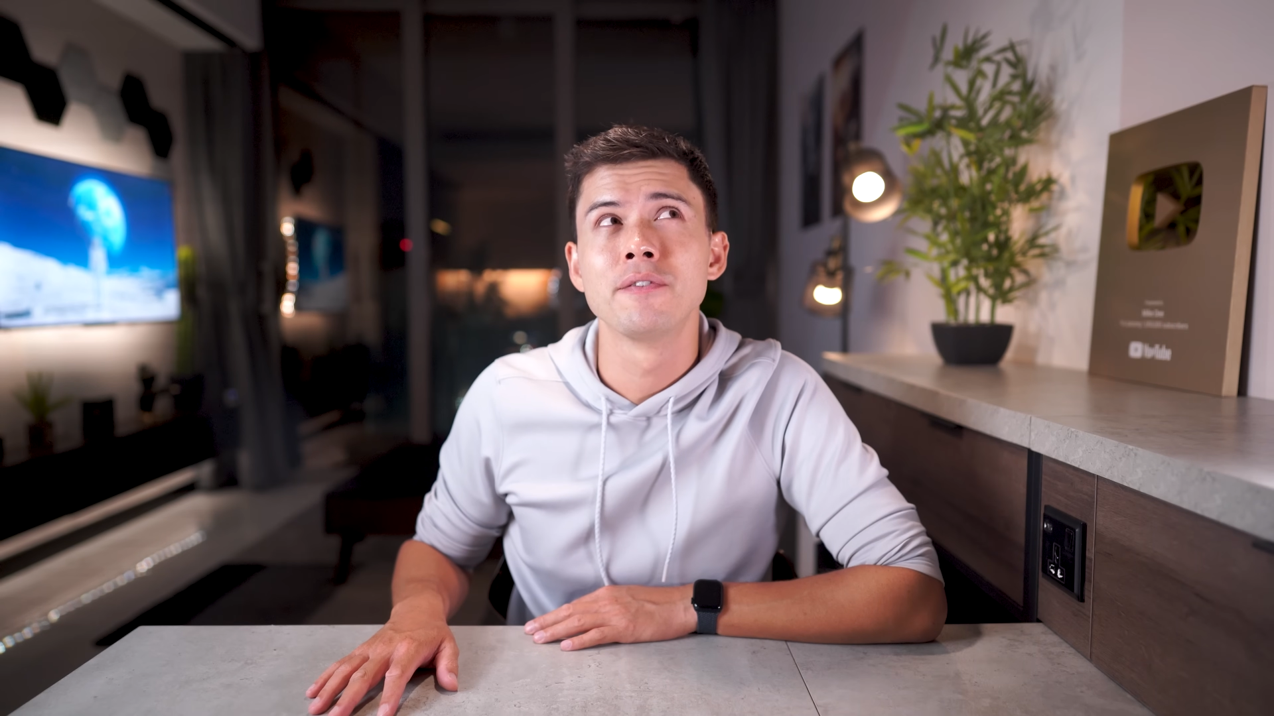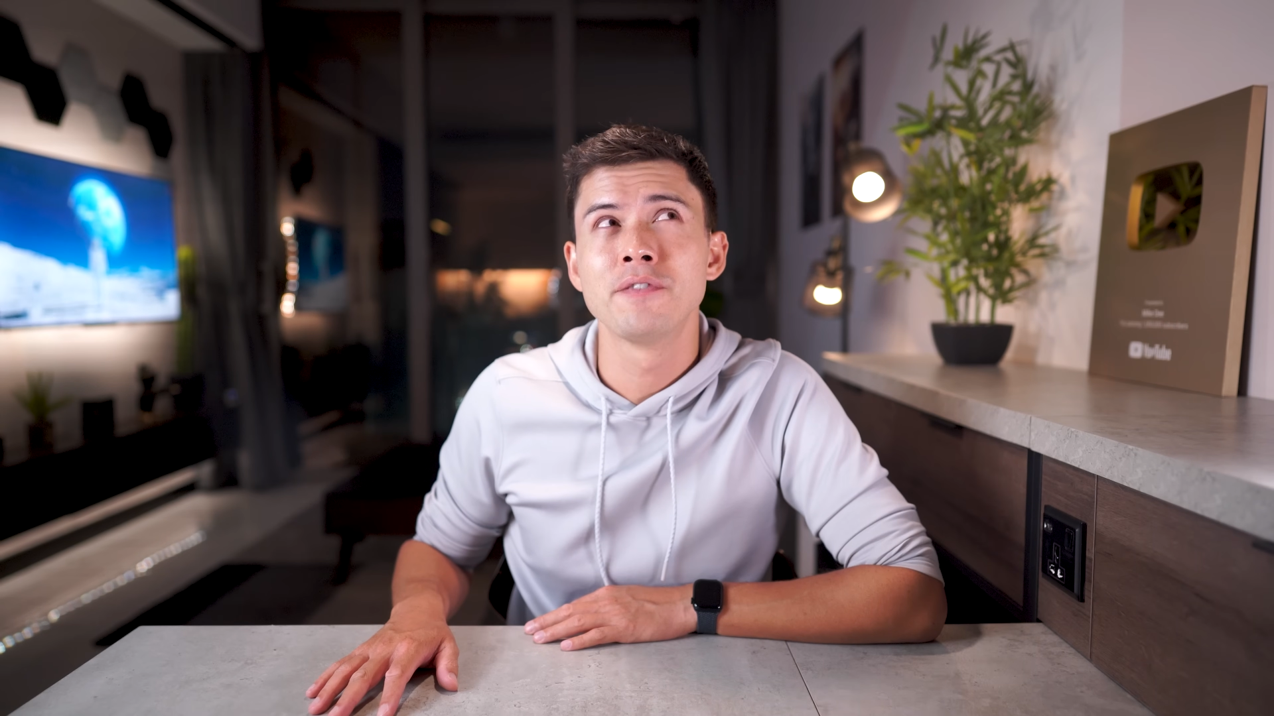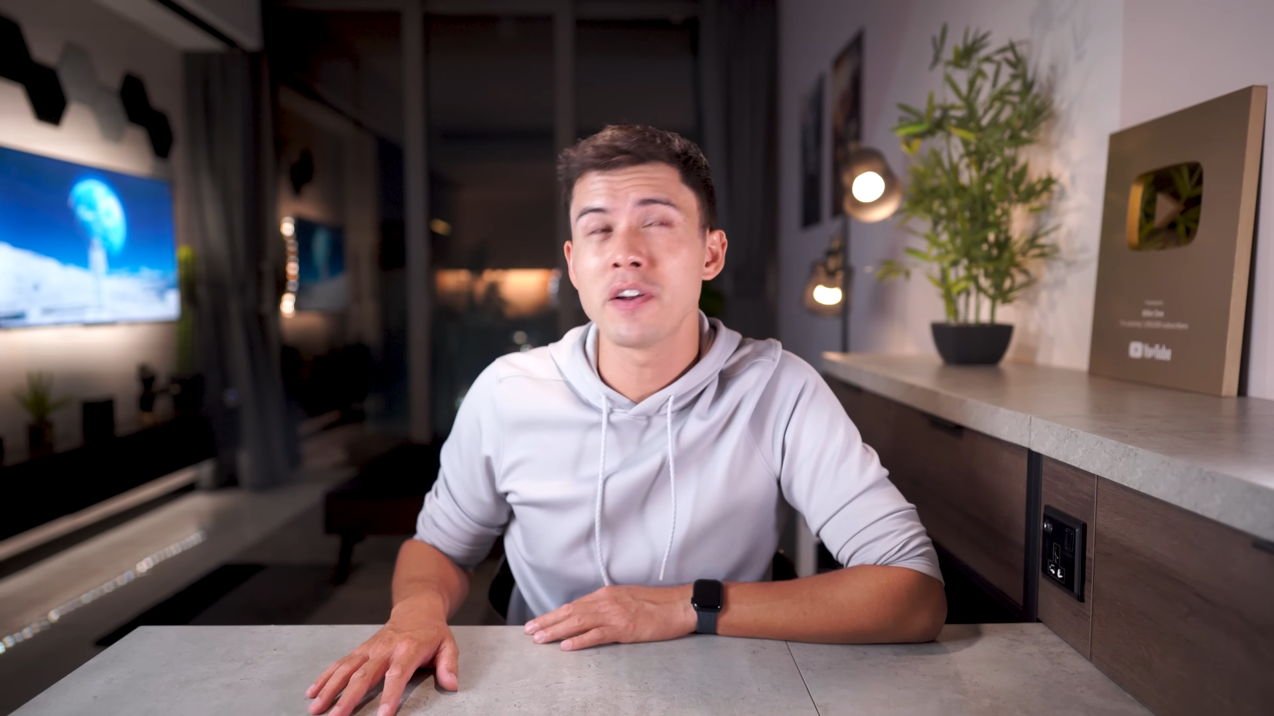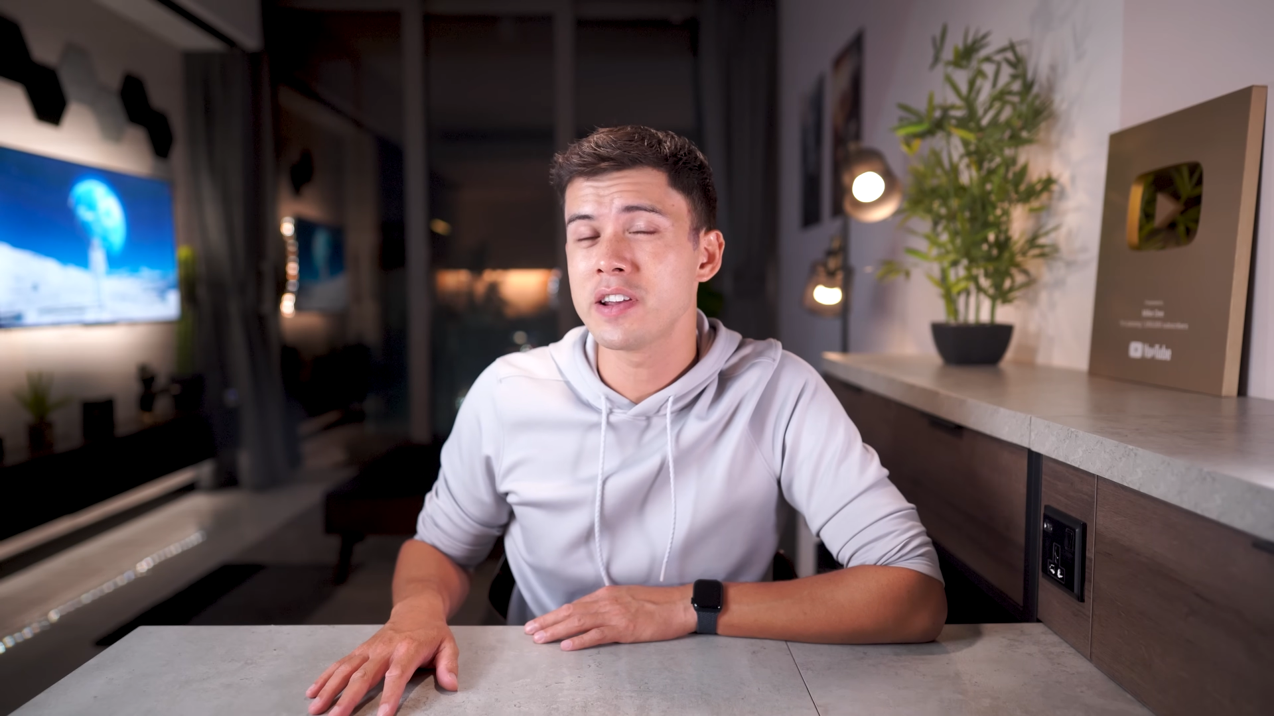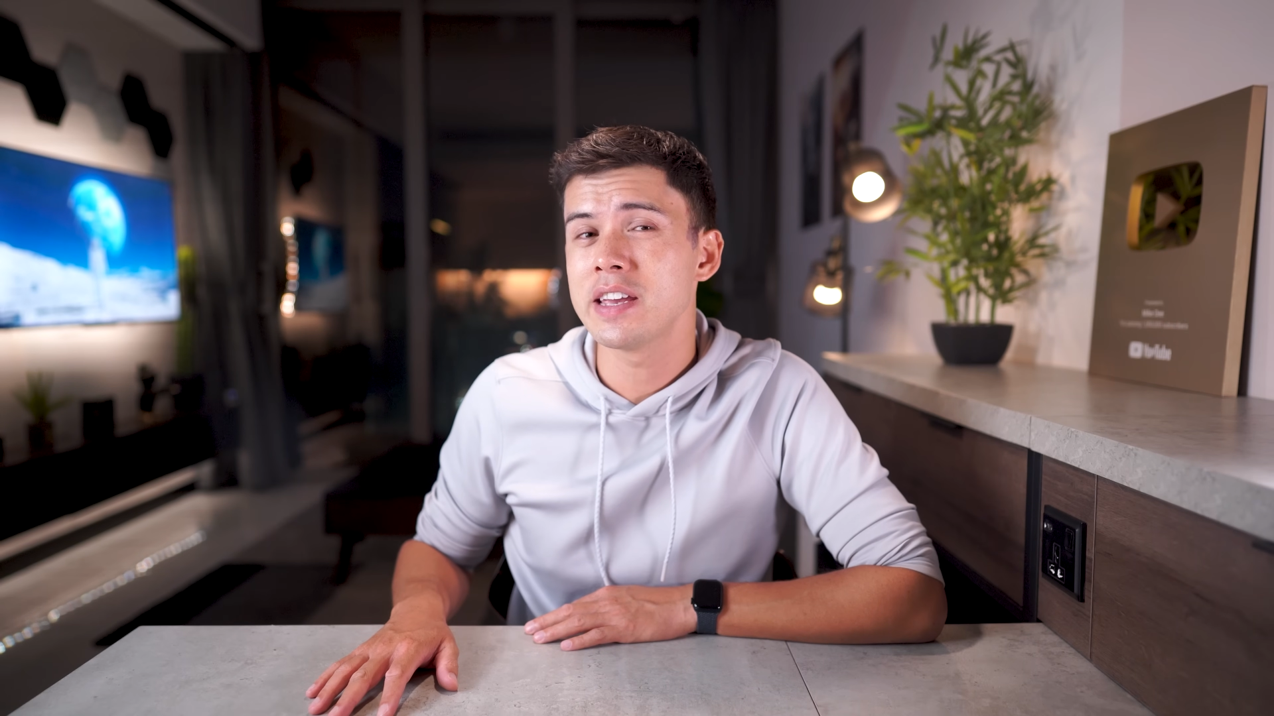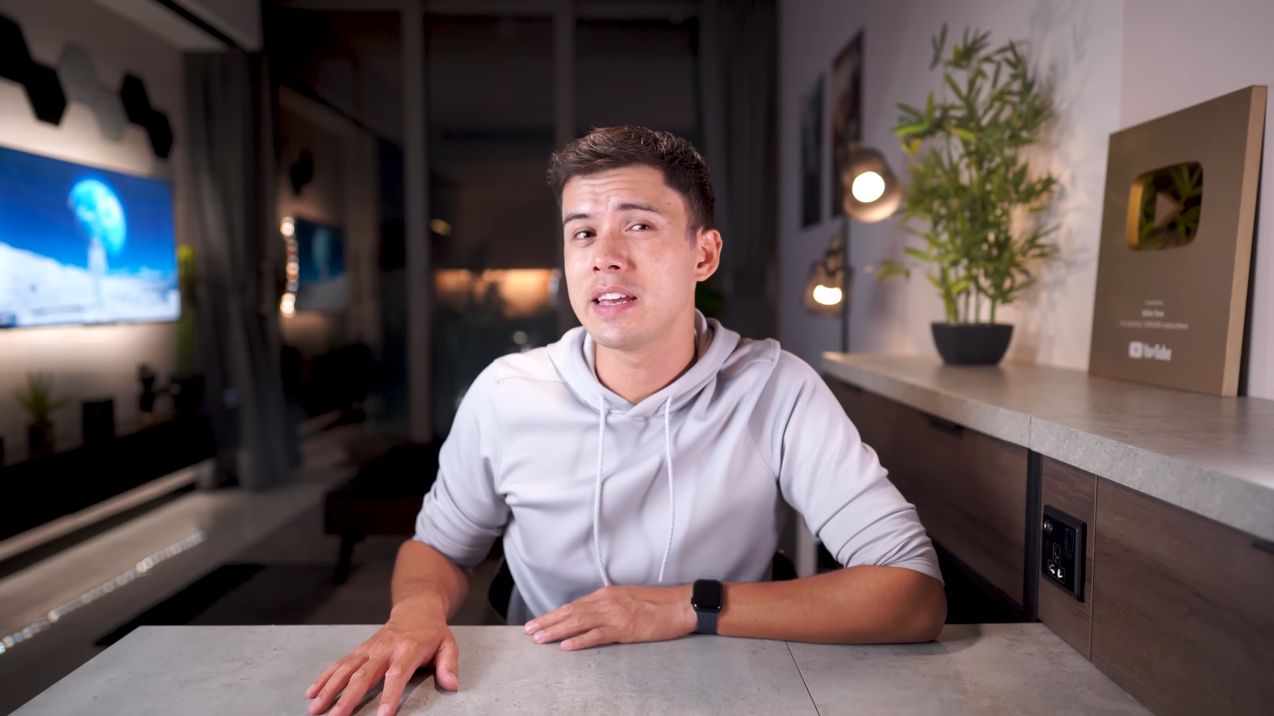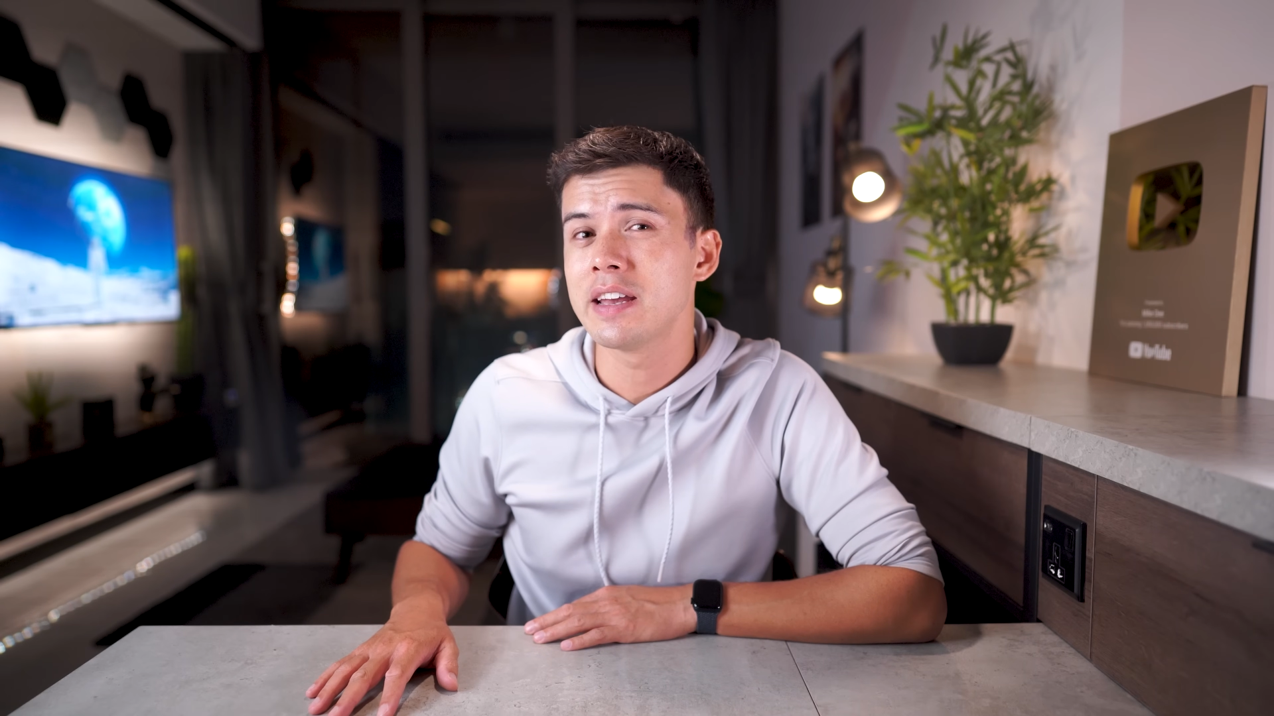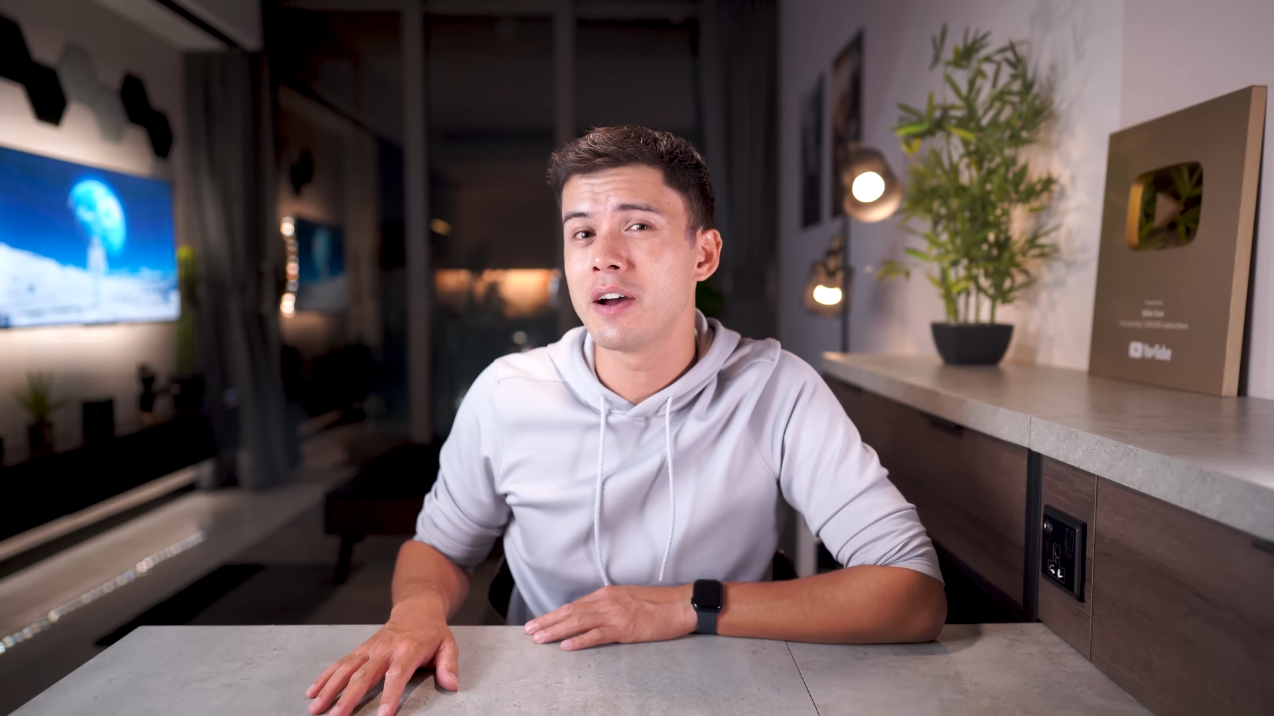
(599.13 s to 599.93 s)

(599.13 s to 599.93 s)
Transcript: very